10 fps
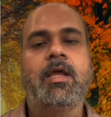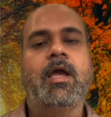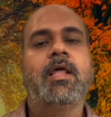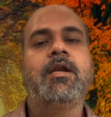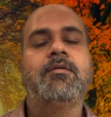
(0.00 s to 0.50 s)

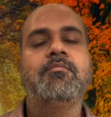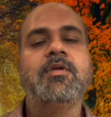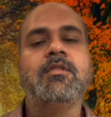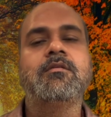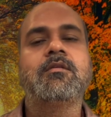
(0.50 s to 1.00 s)
and it
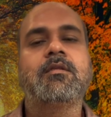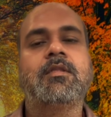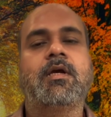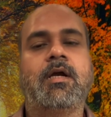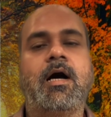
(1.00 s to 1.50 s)
means
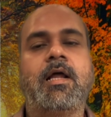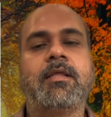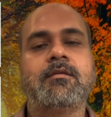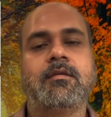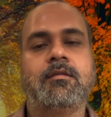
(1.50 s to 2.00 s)
the Karya
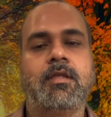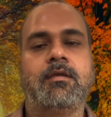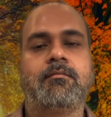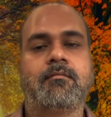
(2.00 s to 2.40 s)
Siddhi.